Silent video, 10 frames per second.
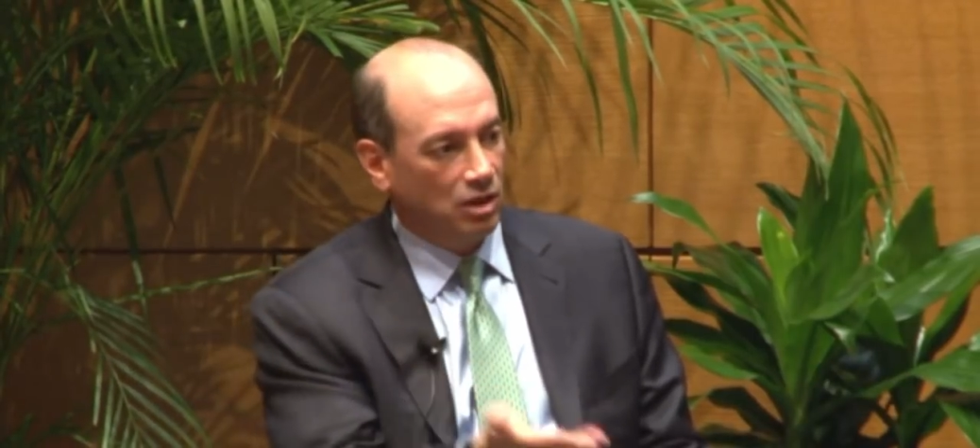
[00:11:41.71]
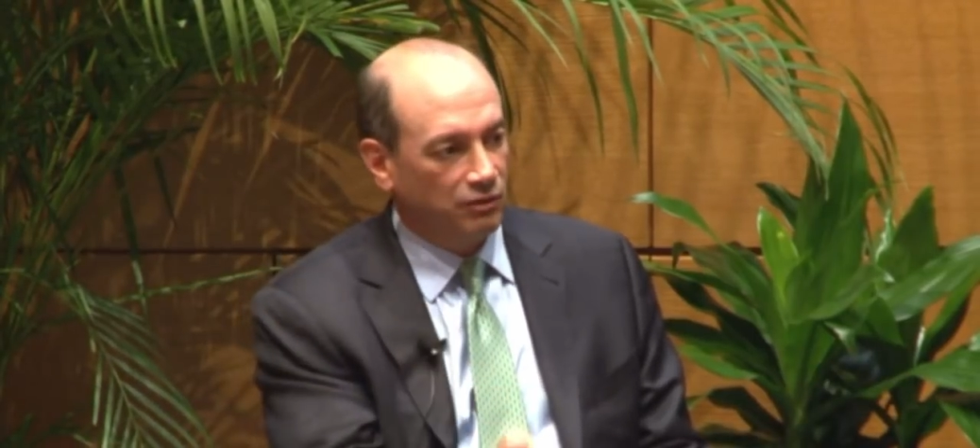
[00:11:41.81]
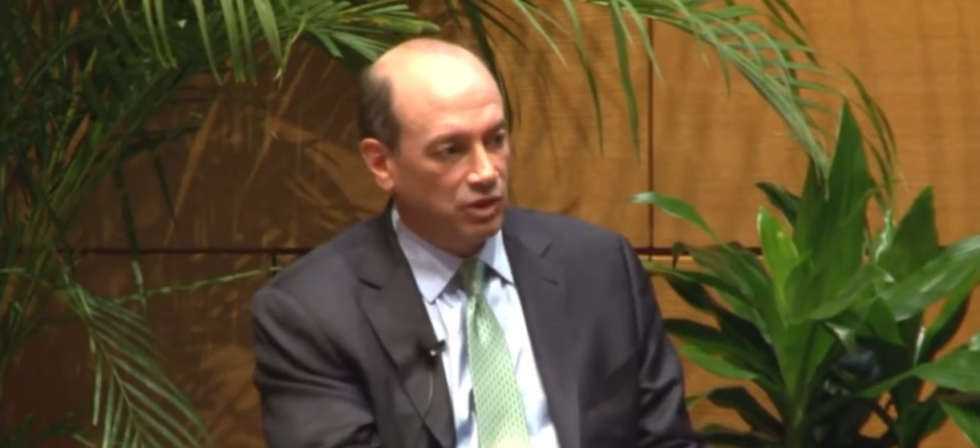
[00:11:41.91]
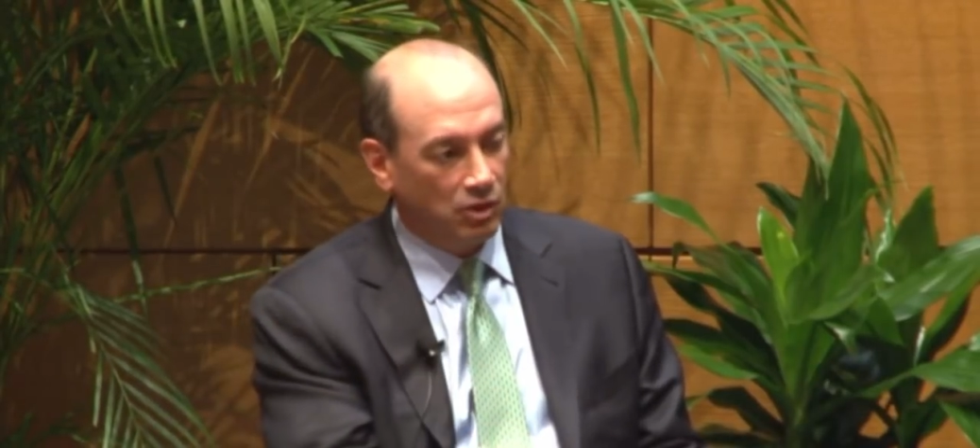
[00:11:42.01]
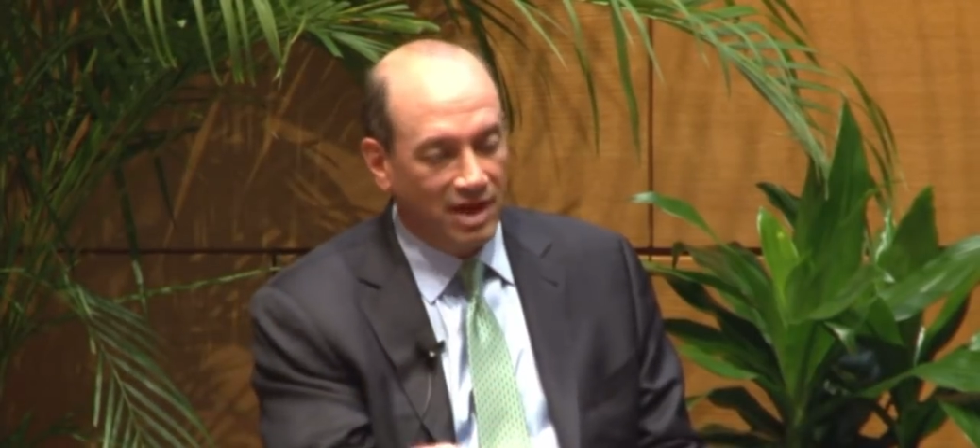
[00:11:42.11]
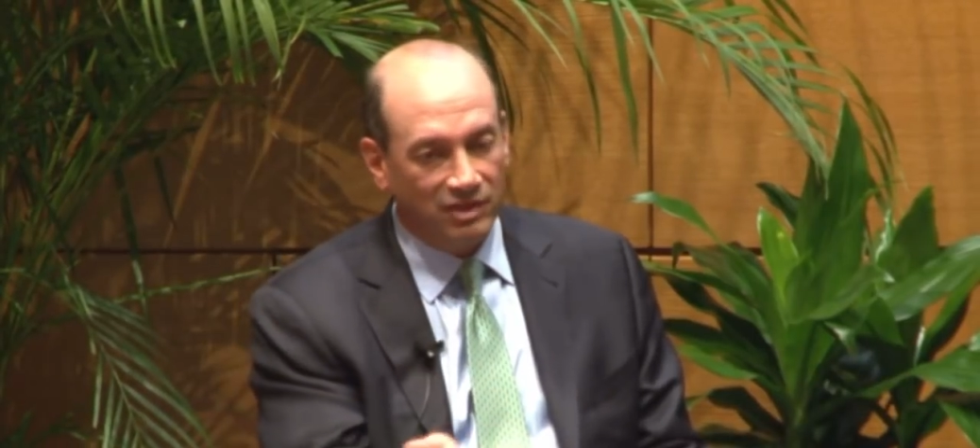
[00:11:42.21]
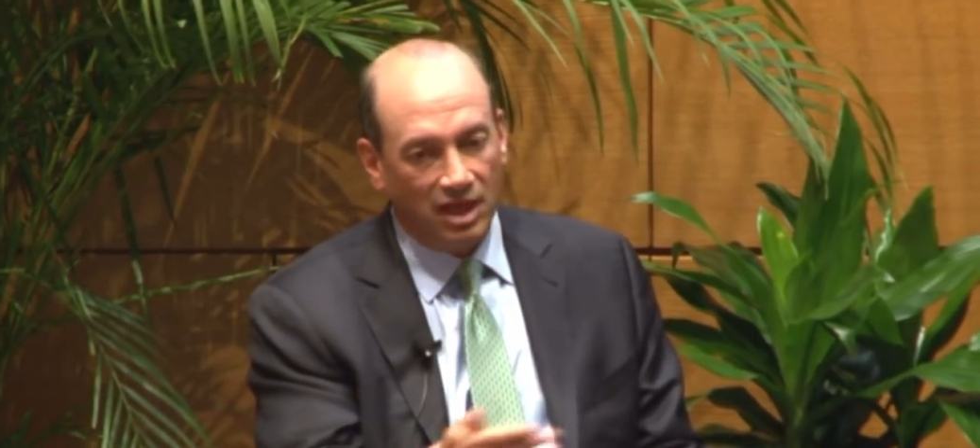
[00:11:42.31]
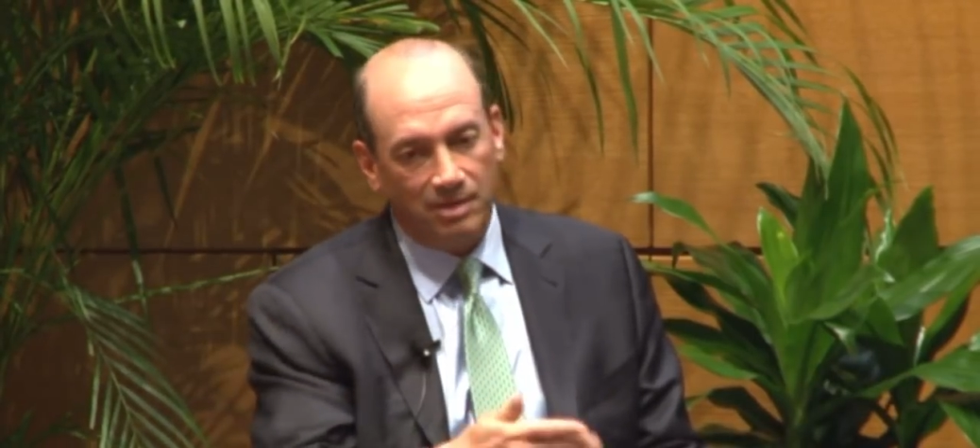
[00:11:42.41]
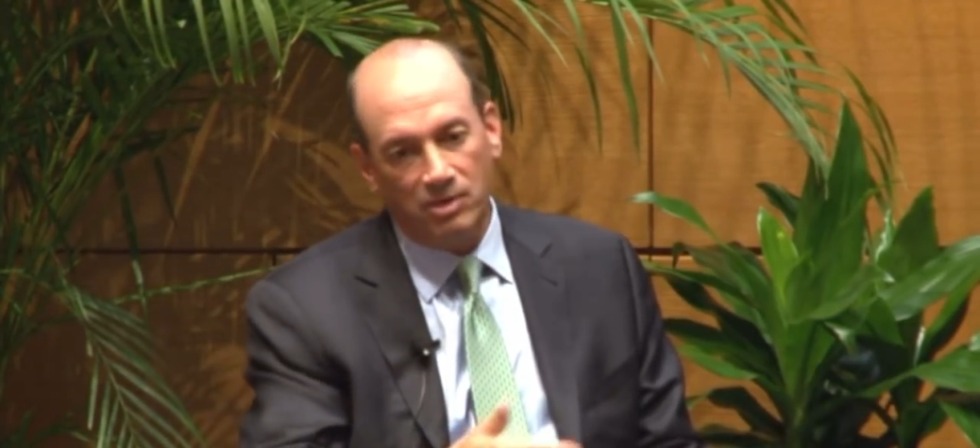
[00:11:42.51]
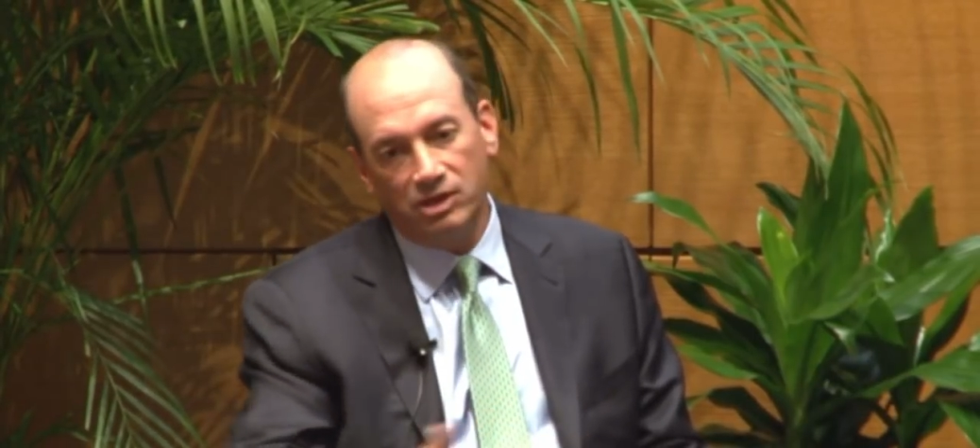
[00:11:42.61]
you know, if you don't have a
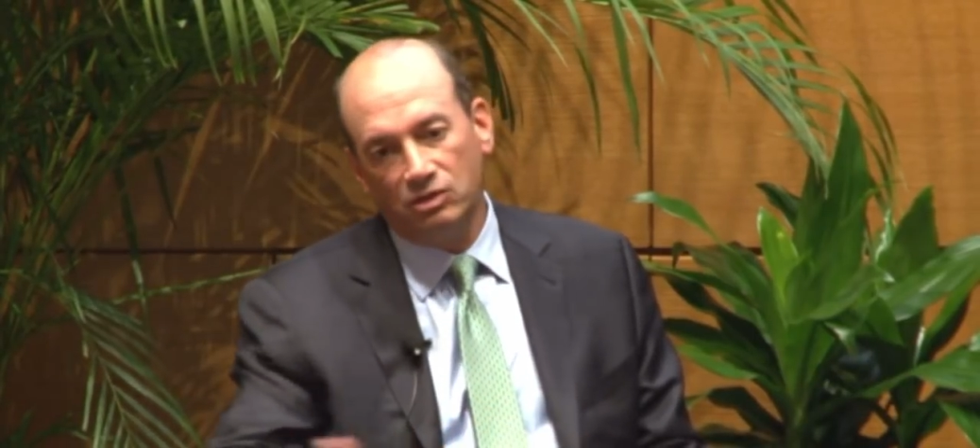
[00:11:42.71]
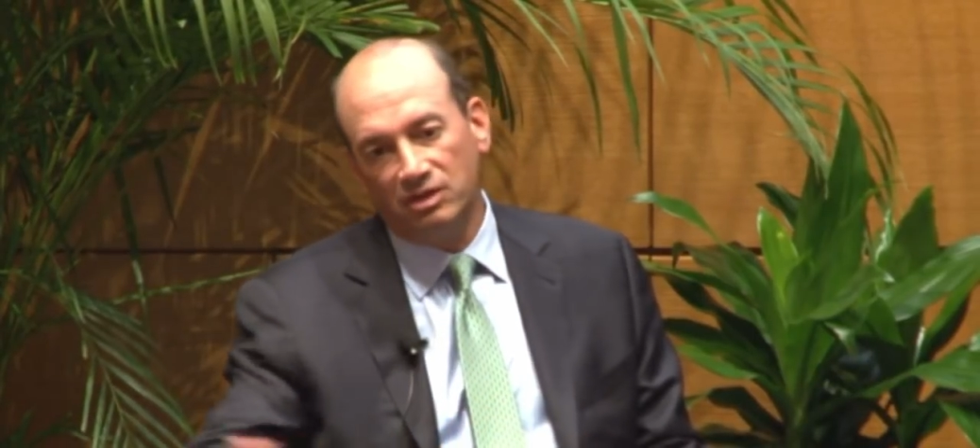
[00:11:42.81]
lot of money,